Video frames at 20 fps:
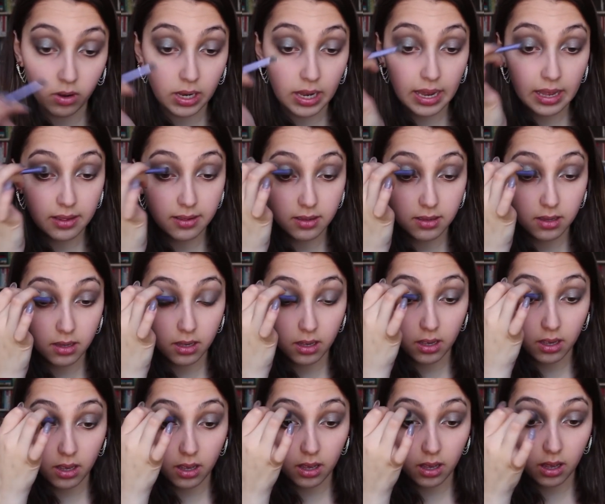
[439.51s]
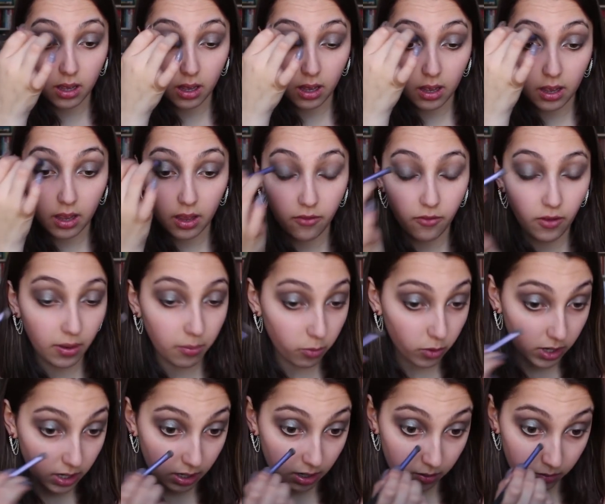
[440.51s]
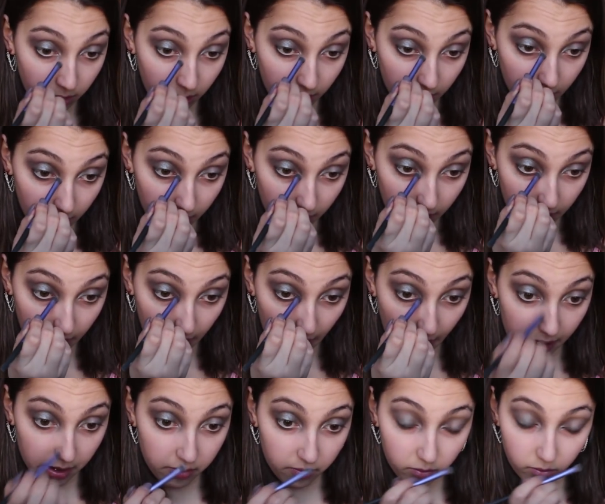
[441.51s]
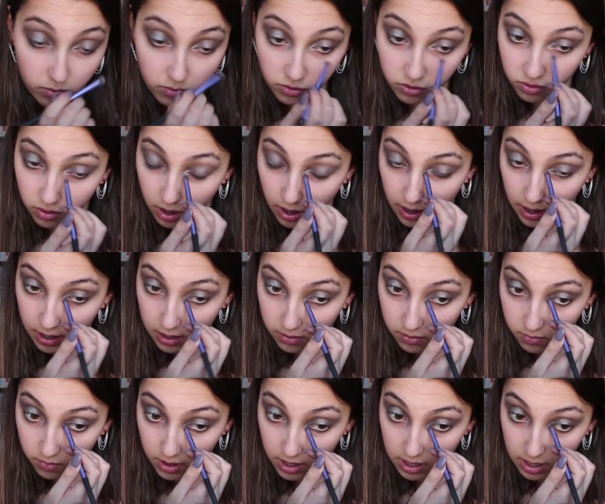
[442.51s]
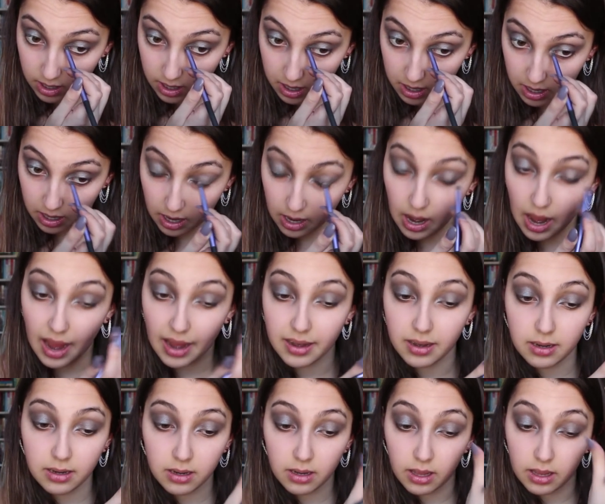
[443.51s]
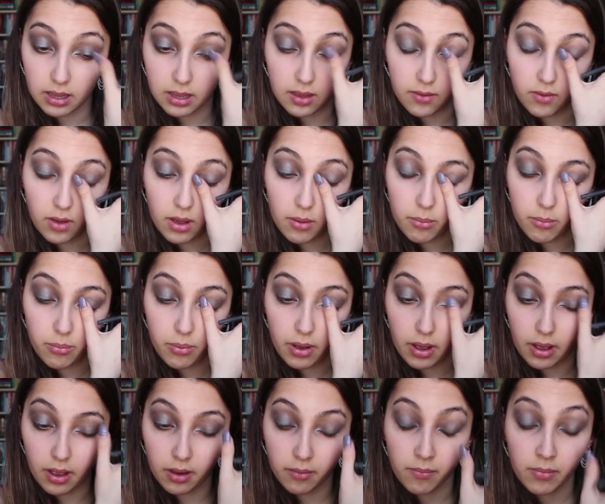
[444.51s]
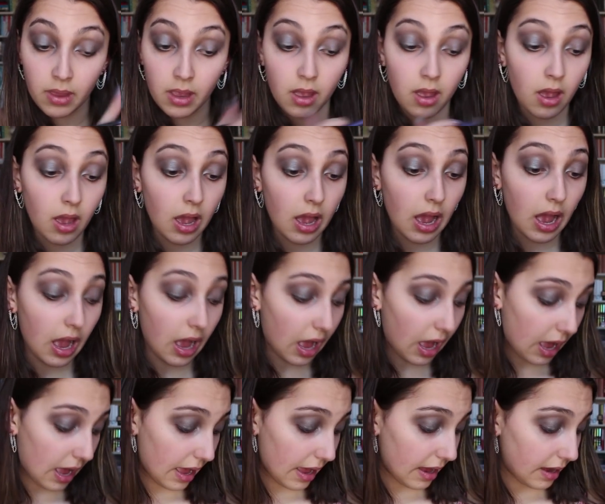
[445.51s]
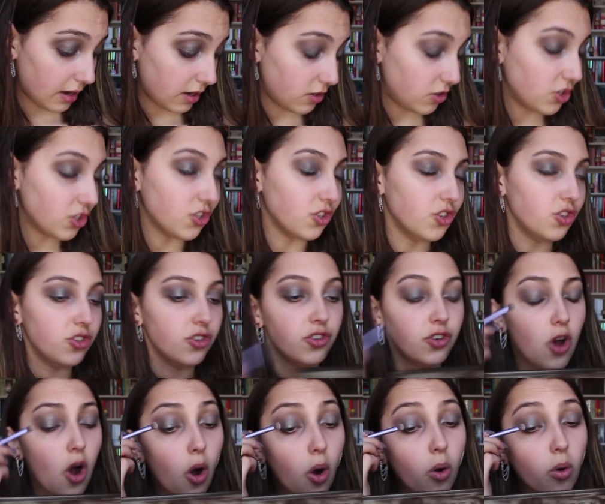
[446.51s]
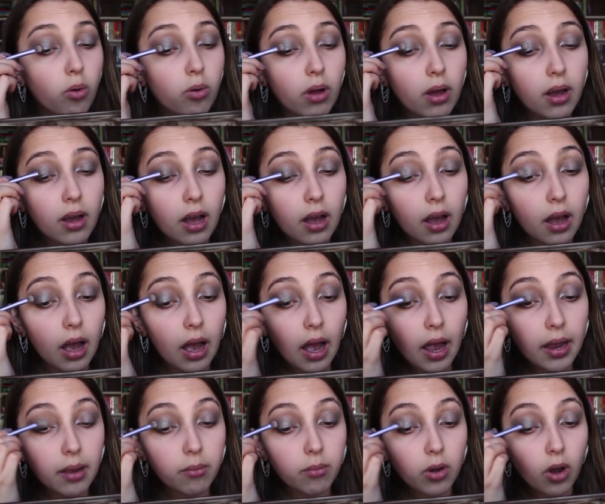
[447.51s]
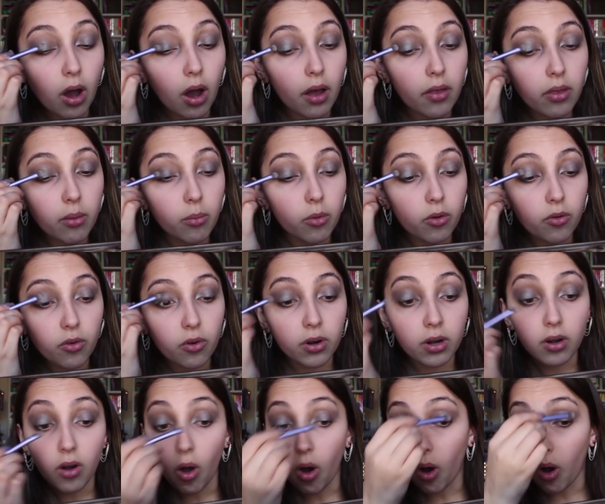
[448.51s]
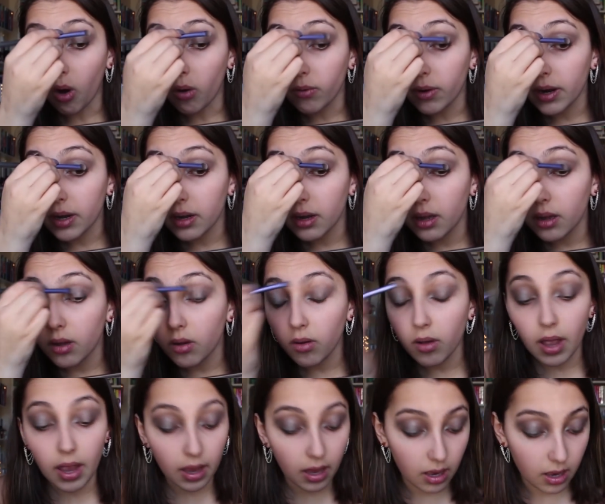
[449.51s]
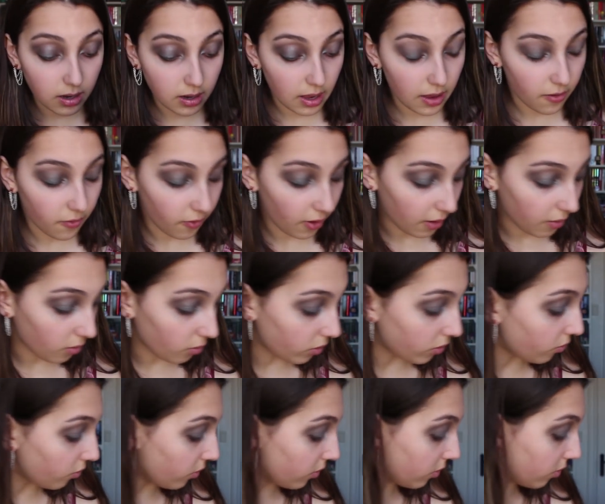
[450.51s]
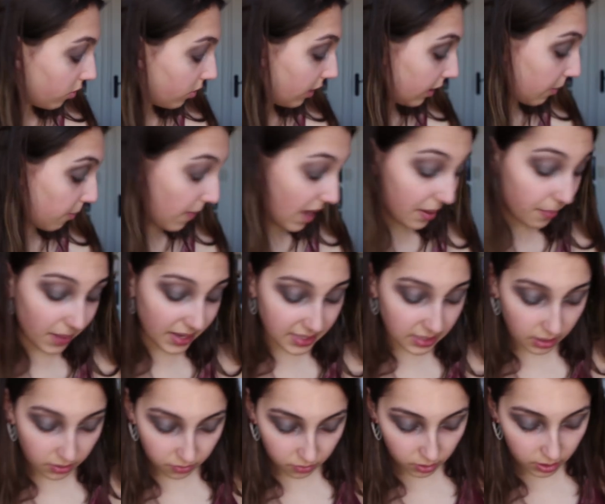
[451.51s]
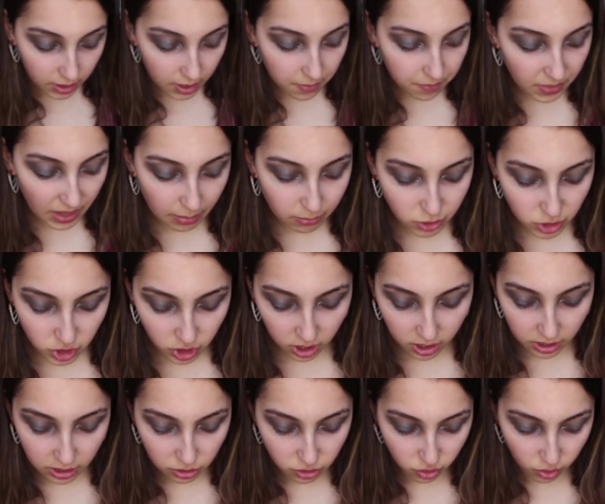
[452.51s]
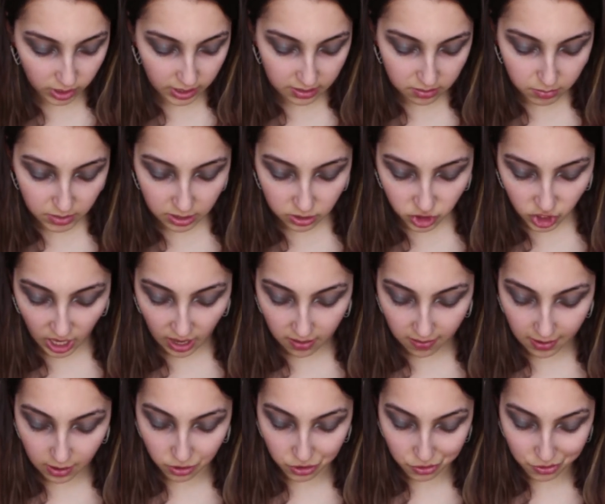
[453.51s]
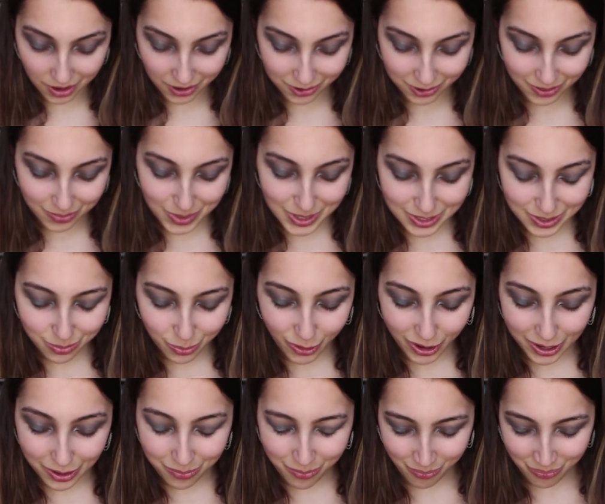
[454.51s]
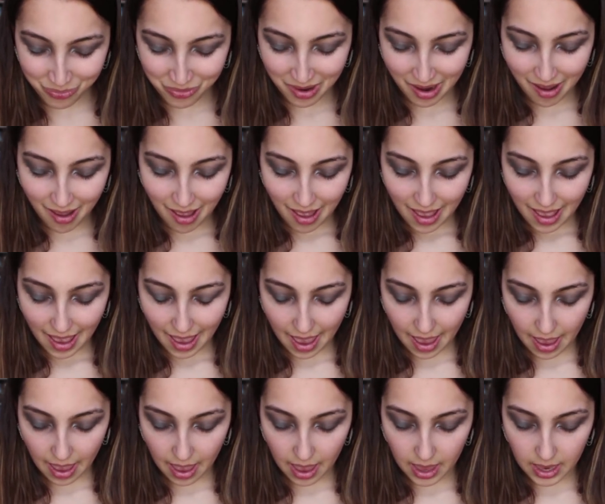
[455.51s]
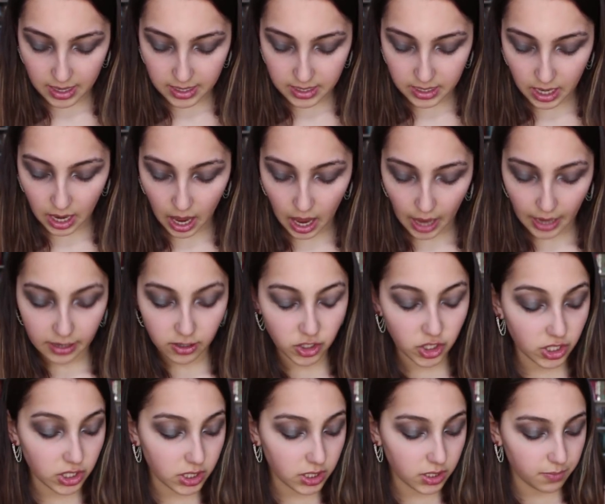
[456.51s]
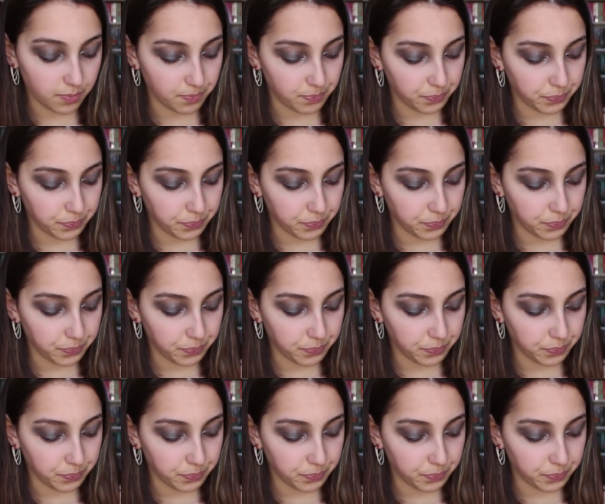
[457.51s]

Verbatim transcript: It's. If I'm reading it right, like I tried reading it and I didn't like give up, but I just don't. I am not in the mood for it at all right now. And if I would like make myself read it, I'm just not going to enjoy it as much. And then you guys are going to be disappointed. And I just